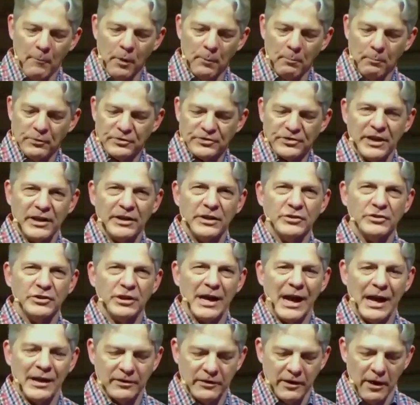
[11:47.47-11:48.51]
how, what
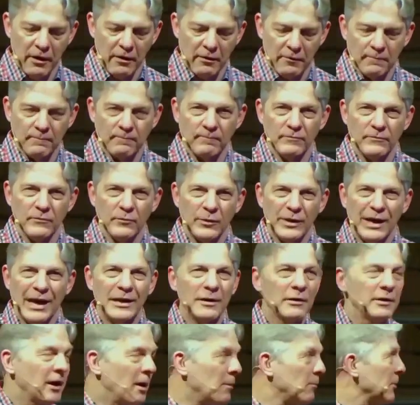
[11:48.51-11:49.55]
percentage you got there?
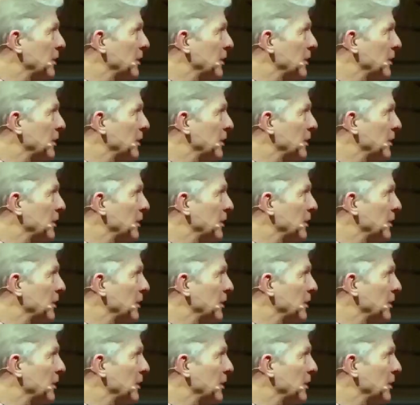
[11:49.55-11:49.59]
We